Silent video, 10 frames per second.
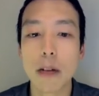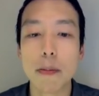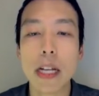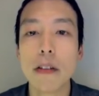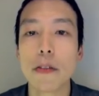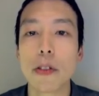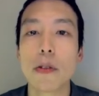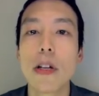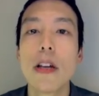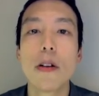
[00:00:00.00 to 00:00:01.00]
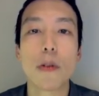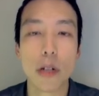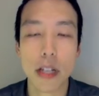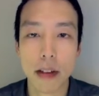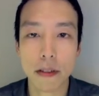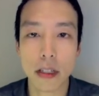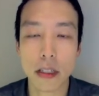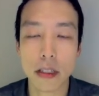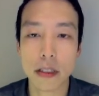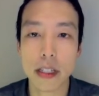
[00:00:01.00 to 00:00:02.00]
Now, many of you would have
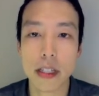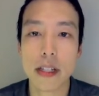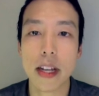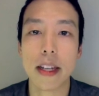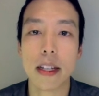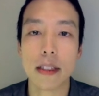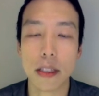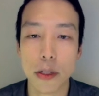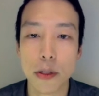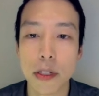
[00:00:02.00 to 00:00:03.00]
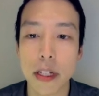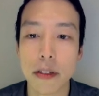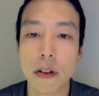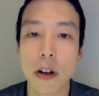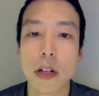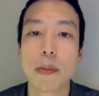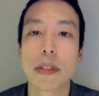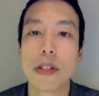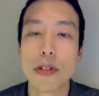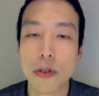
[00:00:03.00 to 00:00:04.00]
called these a lacunar infarct,
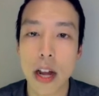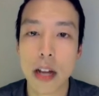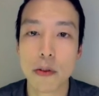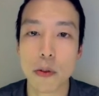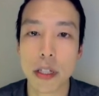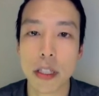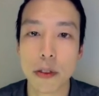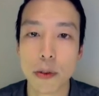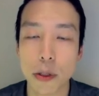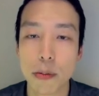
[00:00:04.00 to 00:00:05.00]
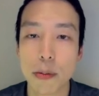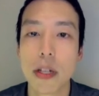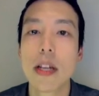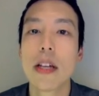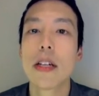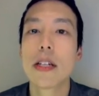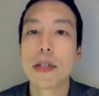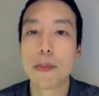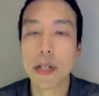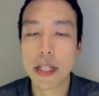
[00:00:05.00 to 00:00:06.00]
but the STRIVE working group
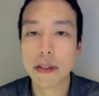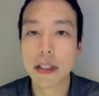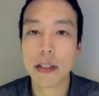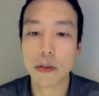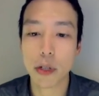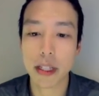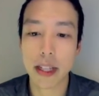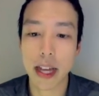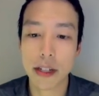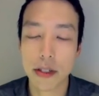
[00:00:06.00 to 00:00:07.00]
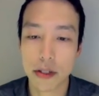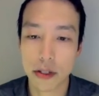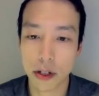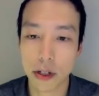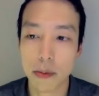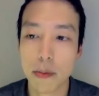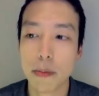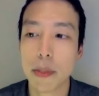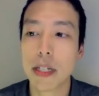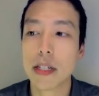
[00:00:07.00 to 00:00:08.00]
specifically avoided that term
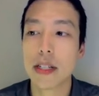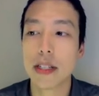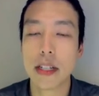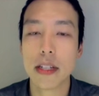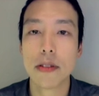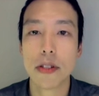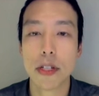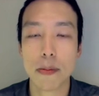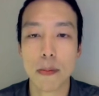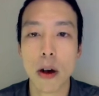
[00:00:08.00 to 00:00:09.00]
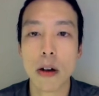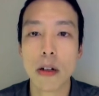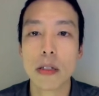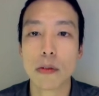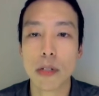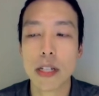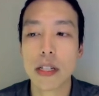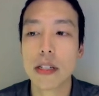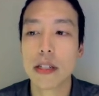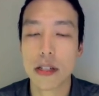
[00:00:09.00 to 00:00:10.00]
because these small,
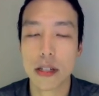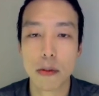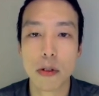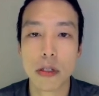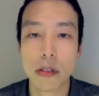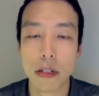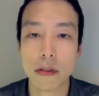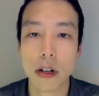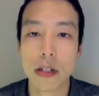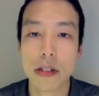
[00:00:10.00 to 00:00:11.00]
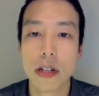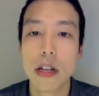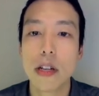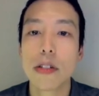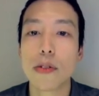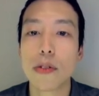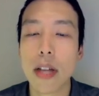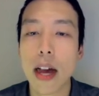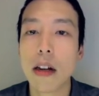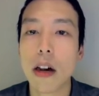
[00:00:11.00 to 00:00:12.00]
recent subcortical infarcts do
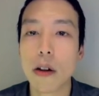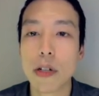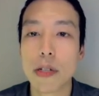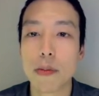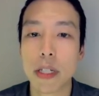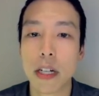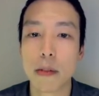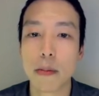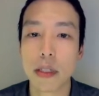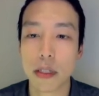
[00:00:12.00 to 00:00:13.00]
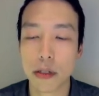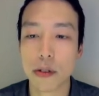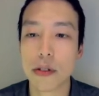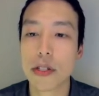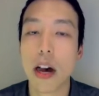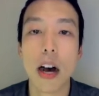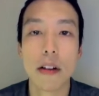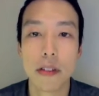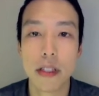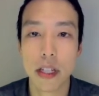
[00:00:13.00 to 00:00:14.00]
not always become lacunes.
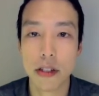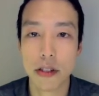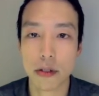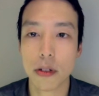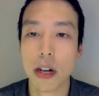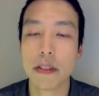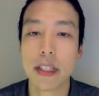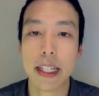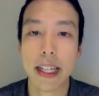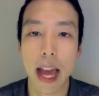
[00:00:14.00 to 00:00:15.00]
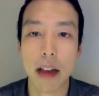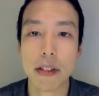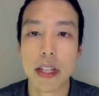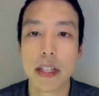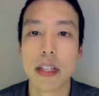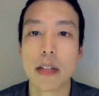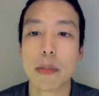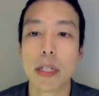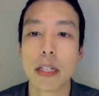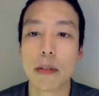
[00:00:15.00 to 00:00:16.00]
Often they do. Often they cavitate
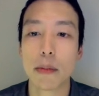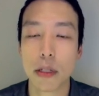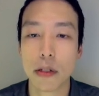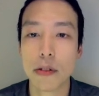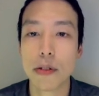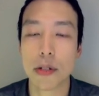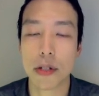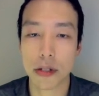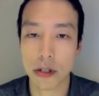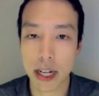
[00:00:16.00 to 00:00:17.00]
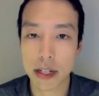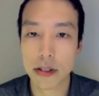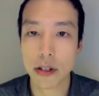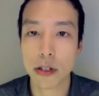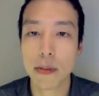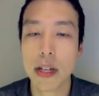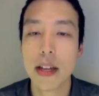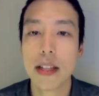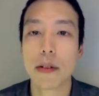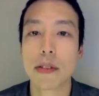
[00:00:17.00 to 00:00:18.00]
and become lacunes, which is our next term
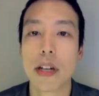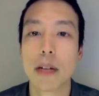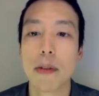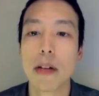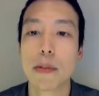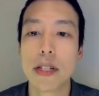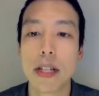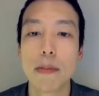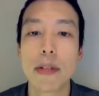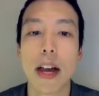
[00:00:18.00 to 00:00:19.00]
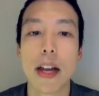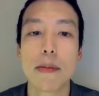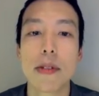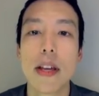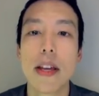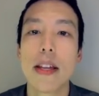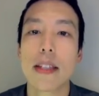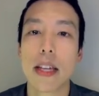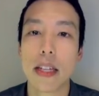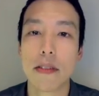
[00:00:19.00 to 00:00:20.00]
that we'll talk about. But sometimes
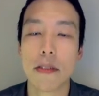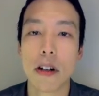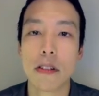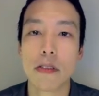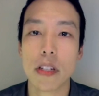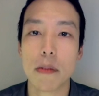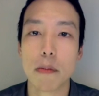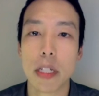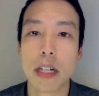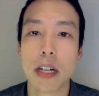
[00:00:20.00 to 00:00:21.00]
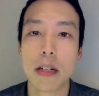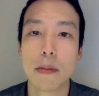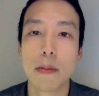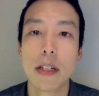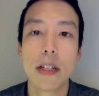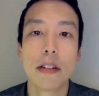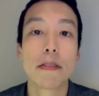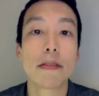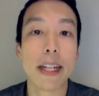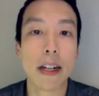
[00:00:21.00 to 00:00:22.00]
they evolve and become
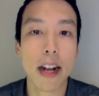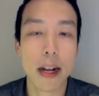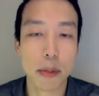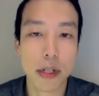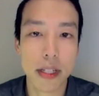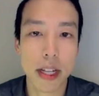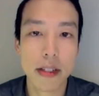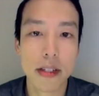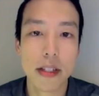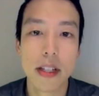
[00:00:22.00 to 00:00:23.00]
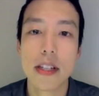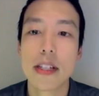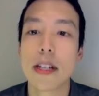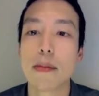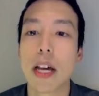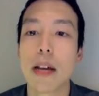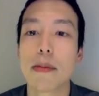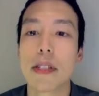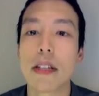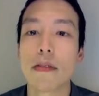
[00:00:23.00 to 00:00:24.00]
flare hyperintense.
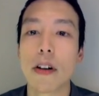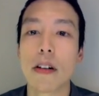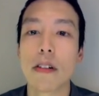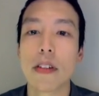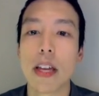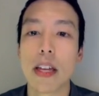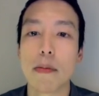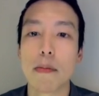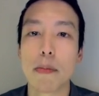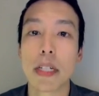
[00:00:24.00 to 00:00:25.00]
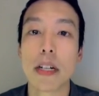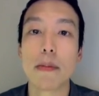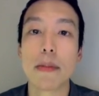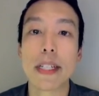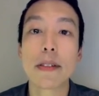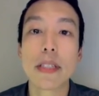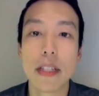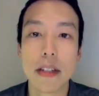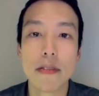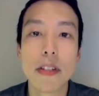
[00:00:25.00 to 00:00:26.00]
Sometimes they evolve and become
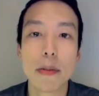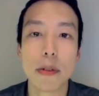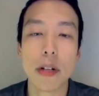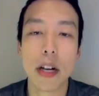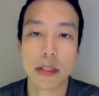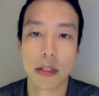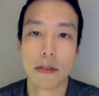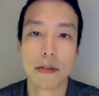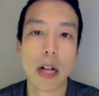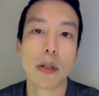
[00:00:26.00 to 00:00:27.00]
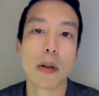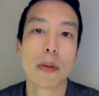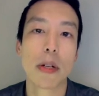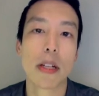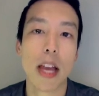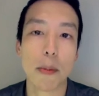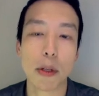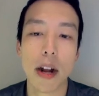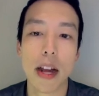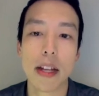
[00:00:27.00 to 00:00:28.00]
nearly invisible on follow-up
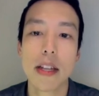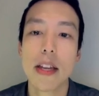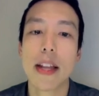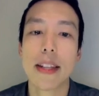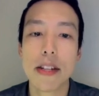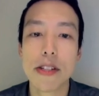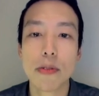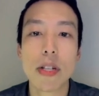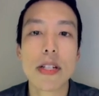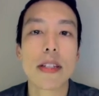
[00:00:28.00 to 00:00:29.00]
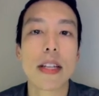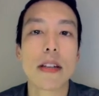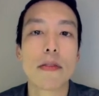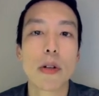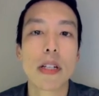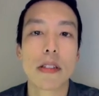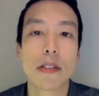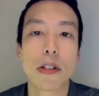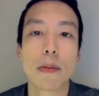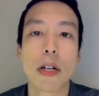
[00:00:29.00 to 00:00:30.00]
MRI. And that's the reason they avoided the
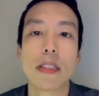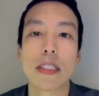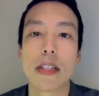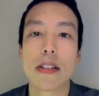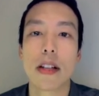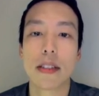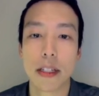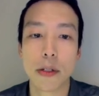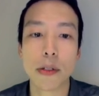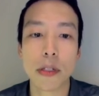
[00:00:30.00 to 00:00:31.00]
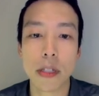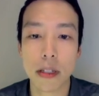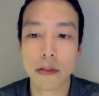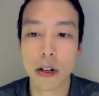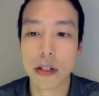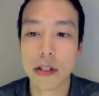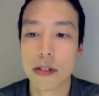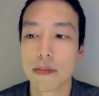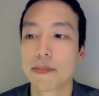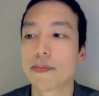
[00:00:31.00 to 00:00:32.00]
term calling these lacunar
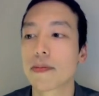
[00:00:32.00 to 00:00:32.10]
infarcts.